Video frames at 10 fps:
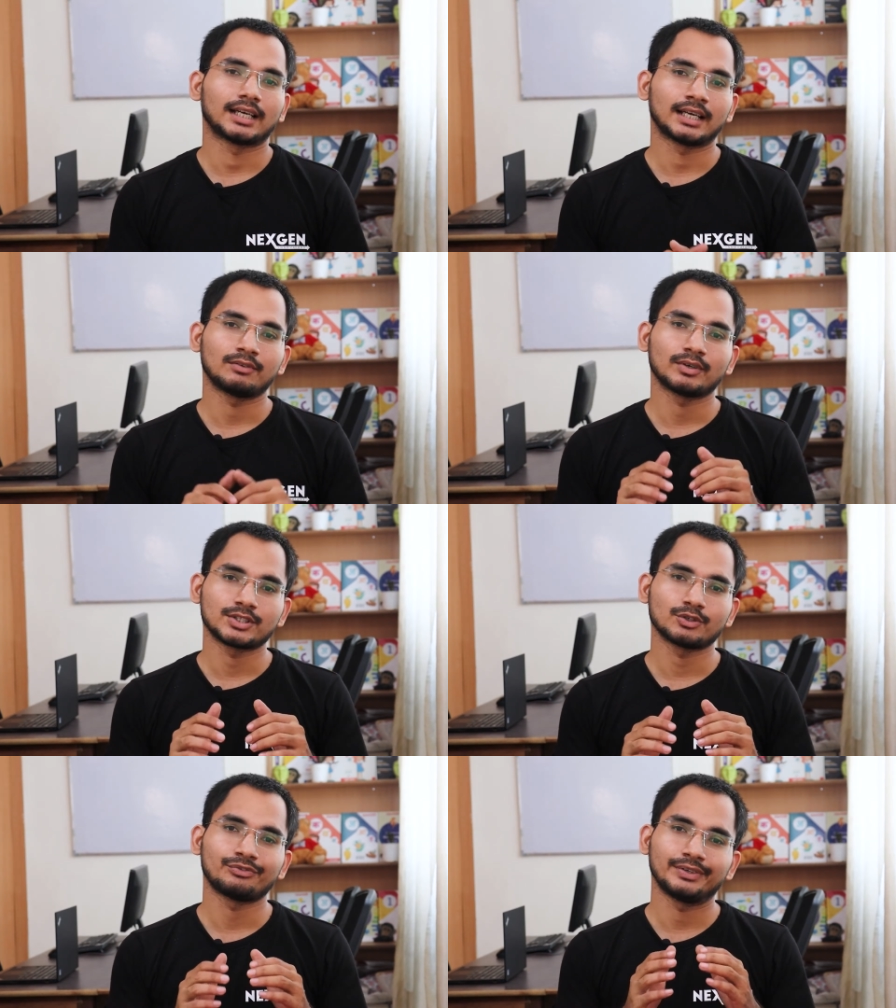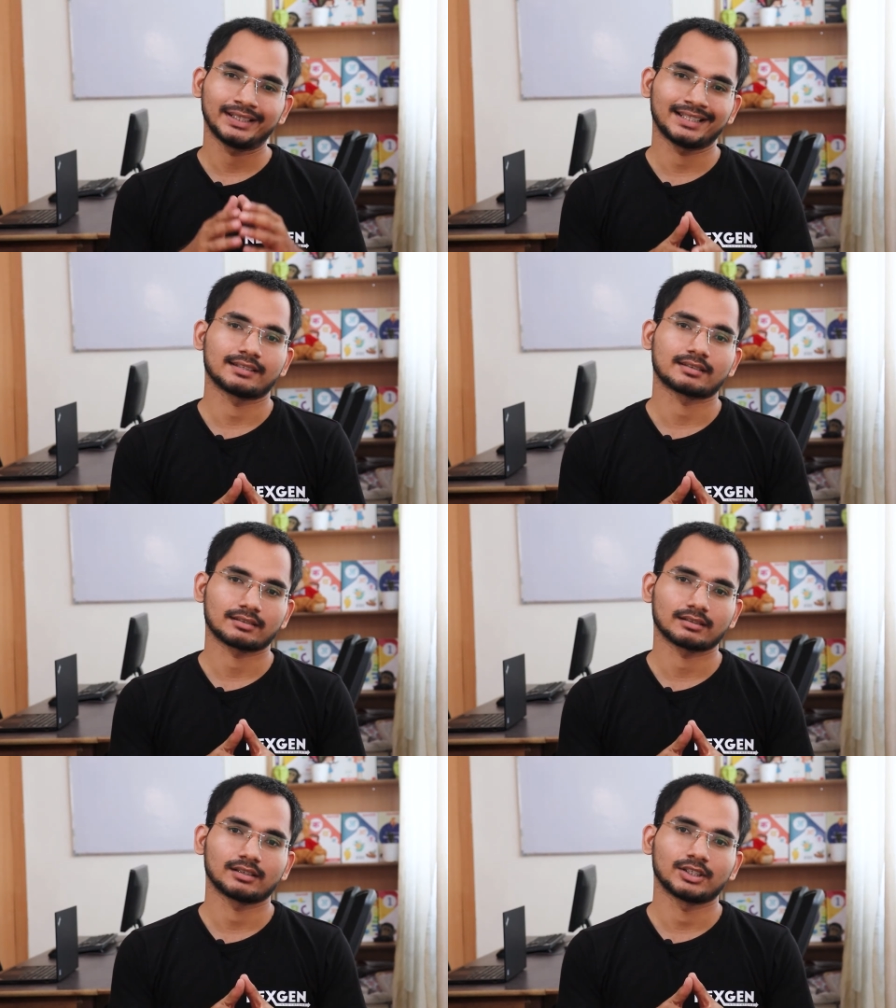And once you feel
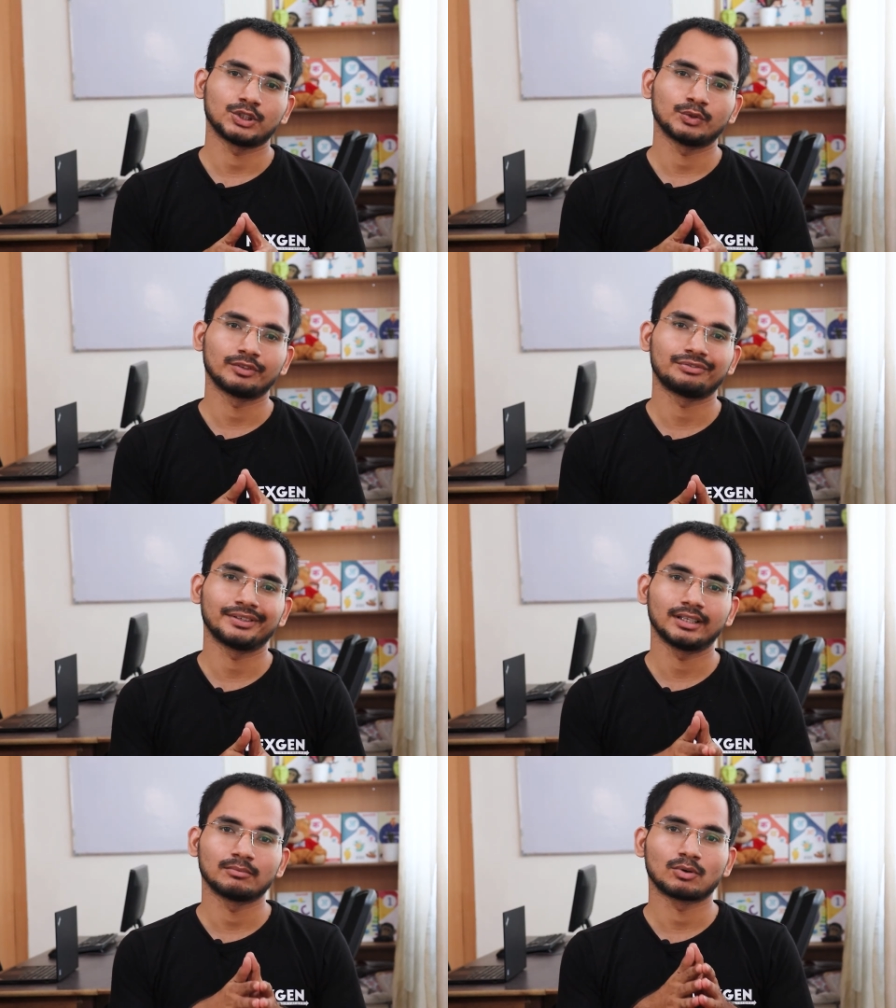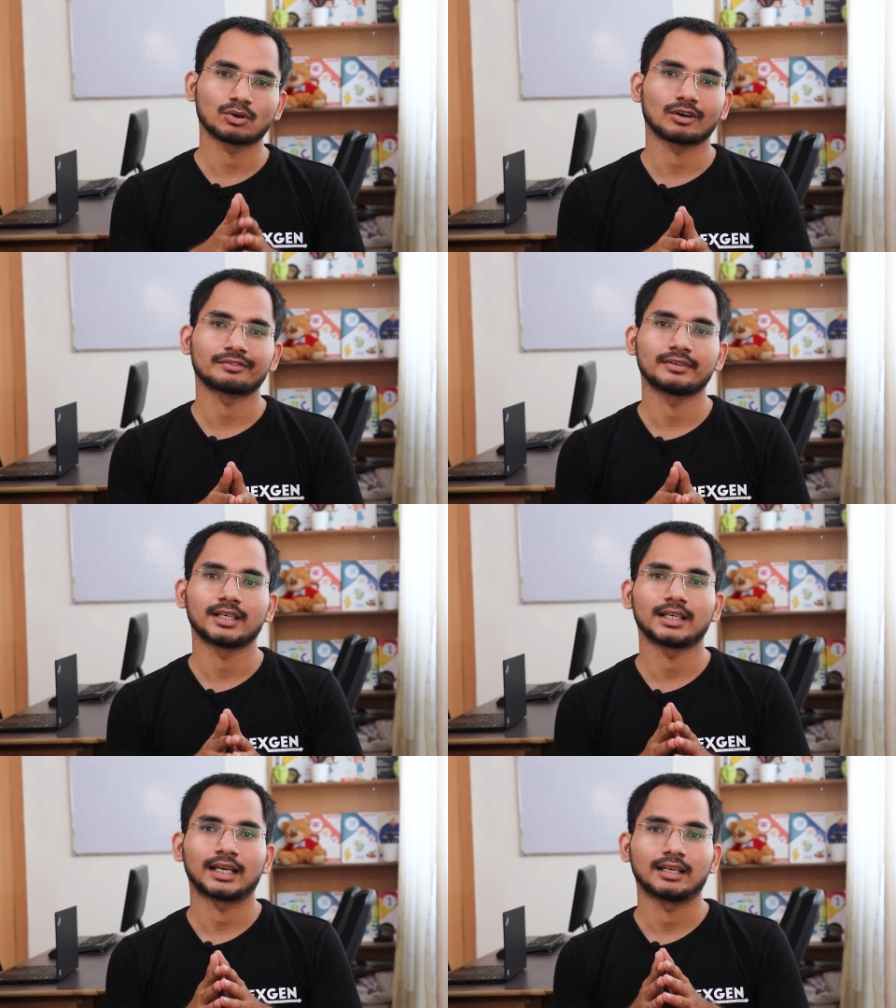this, you will feel more
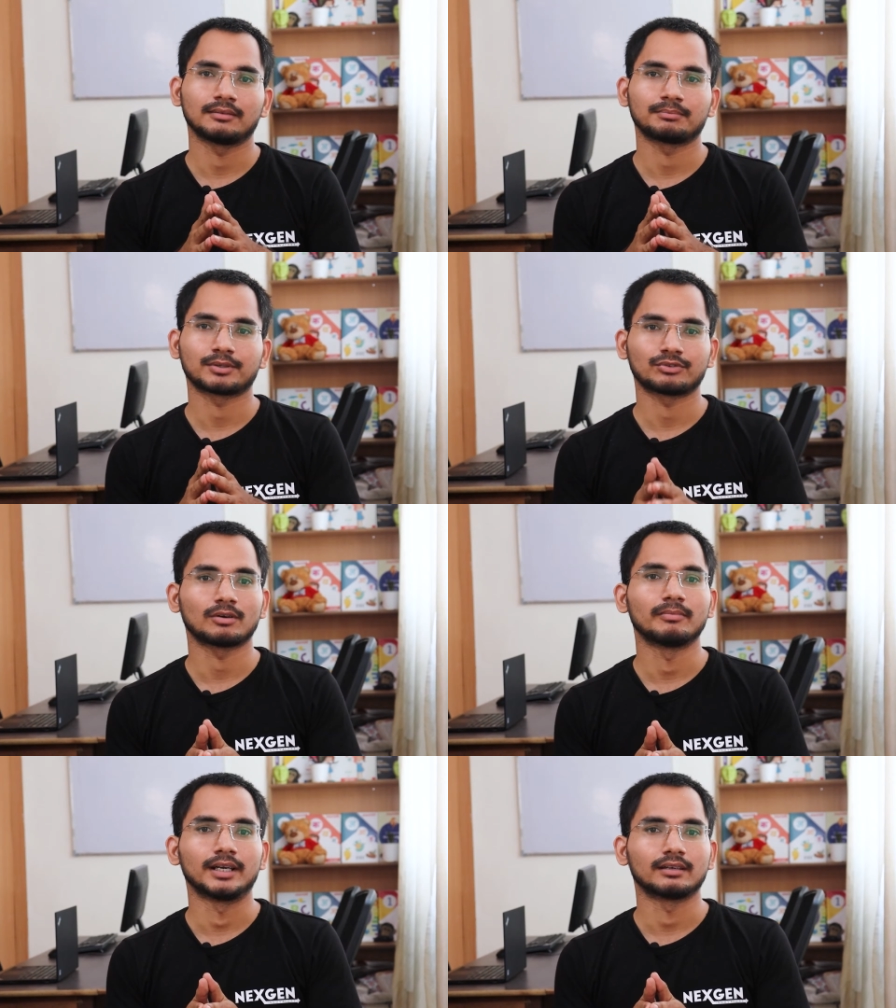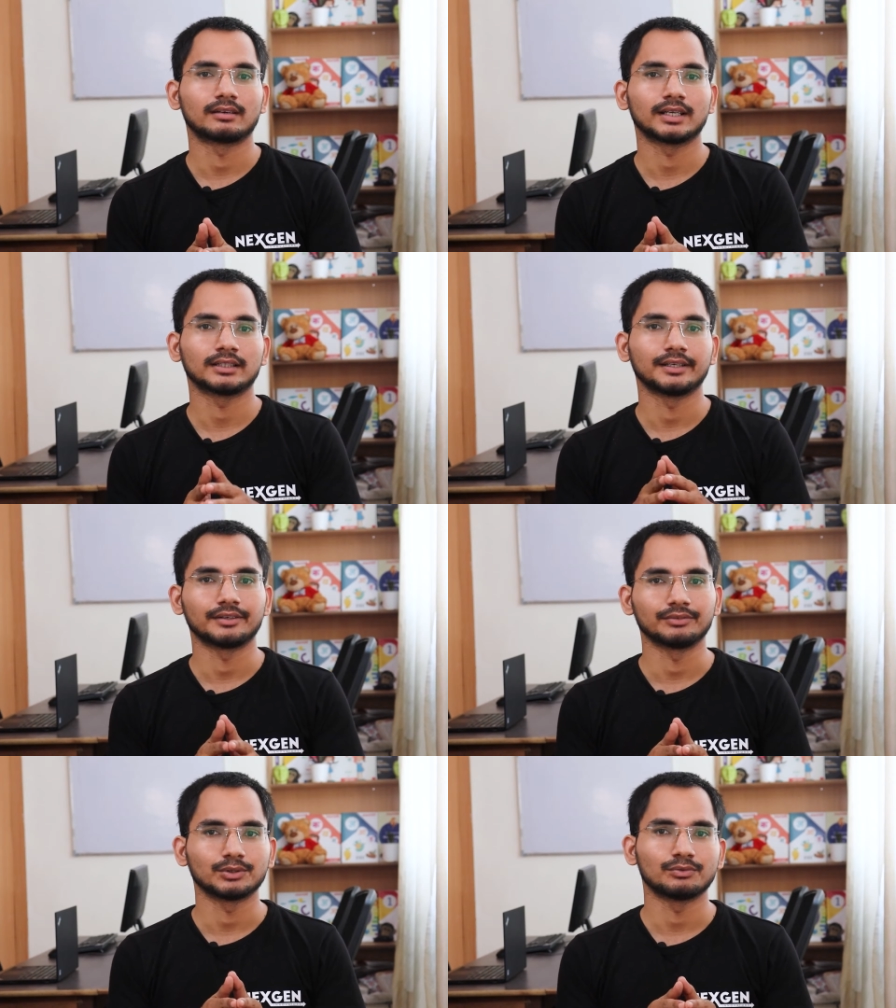confident and perform better in the
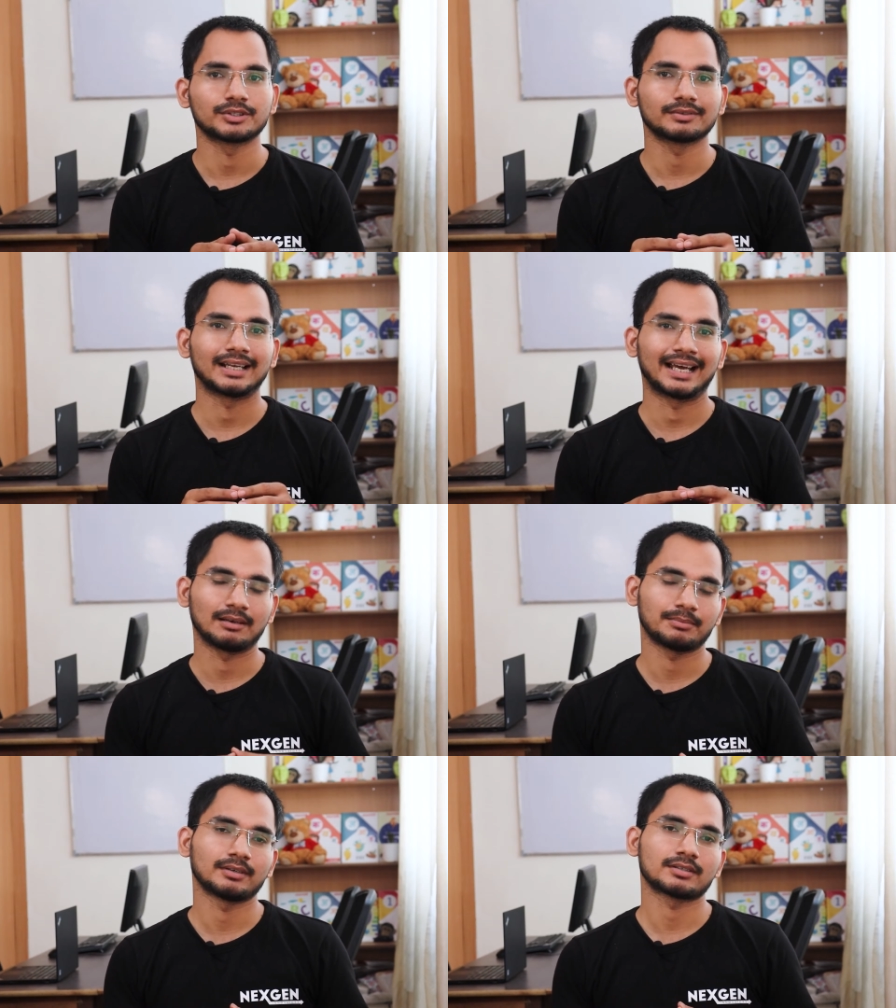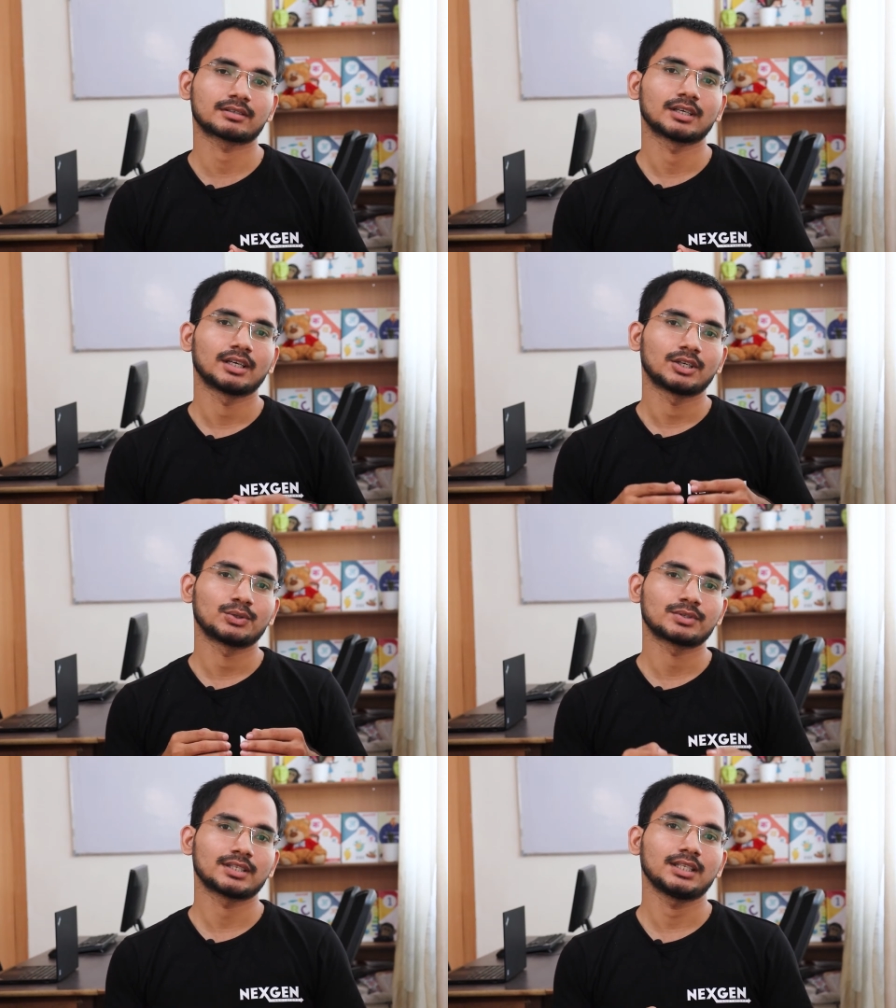interview, which will help us
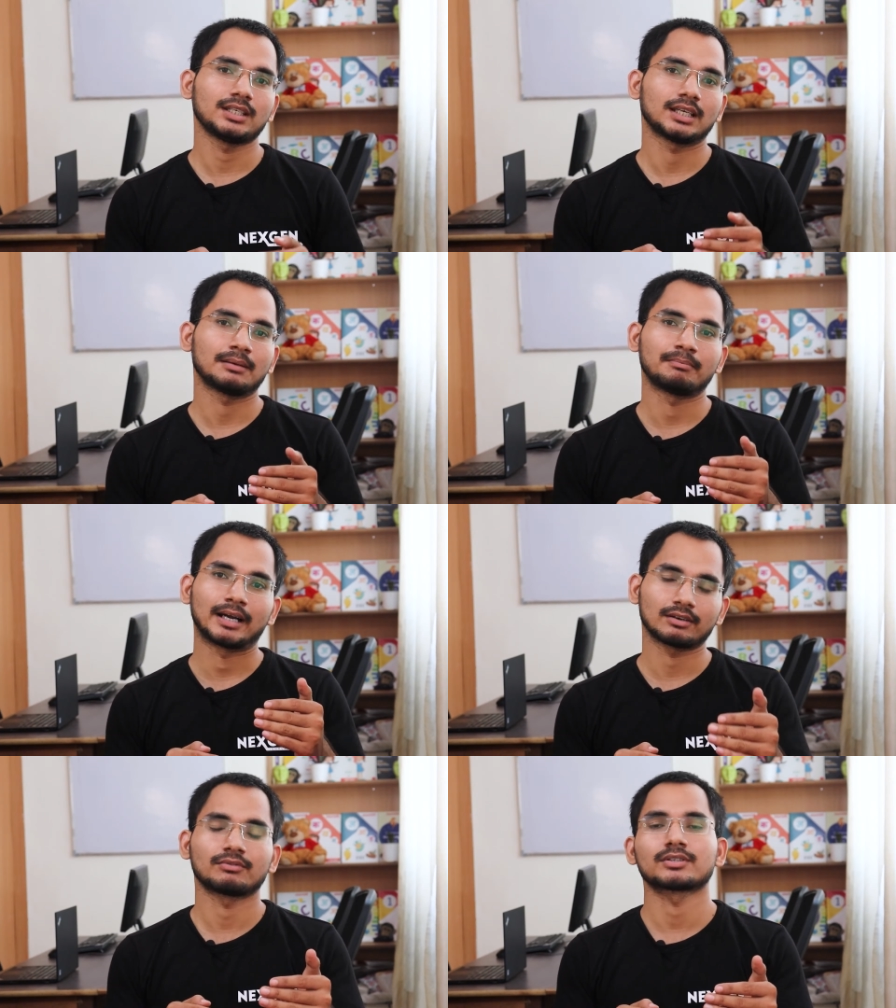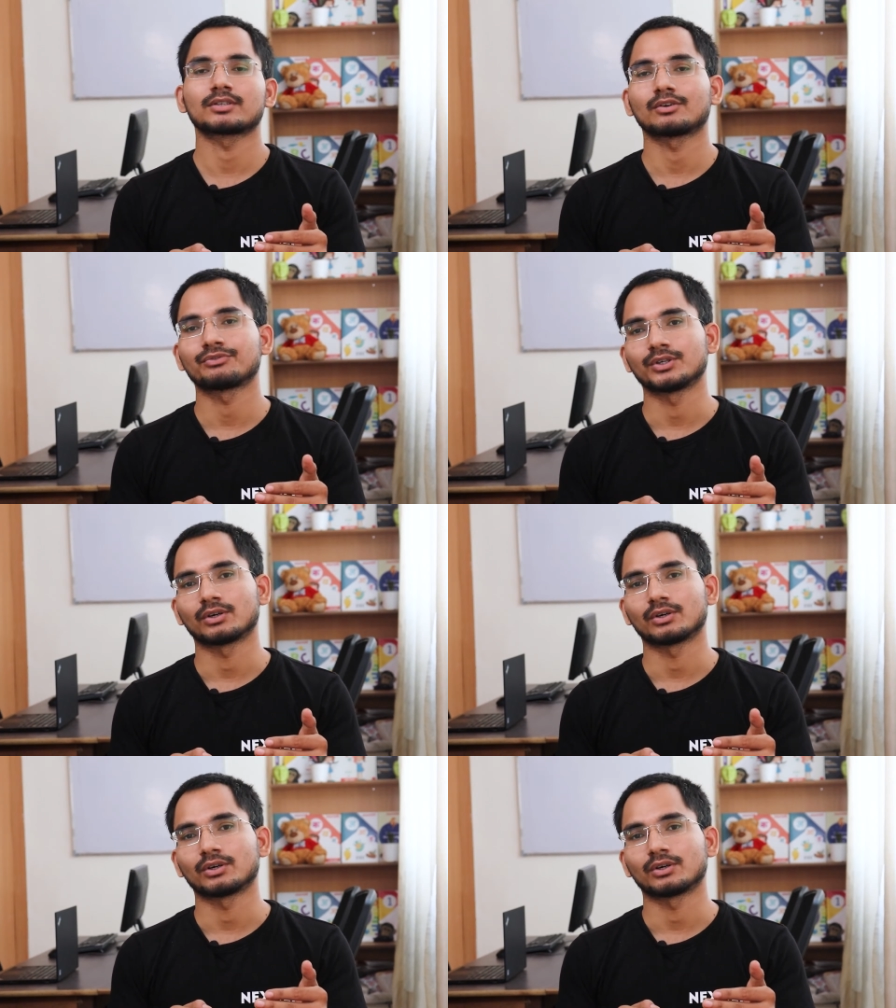to see a better version of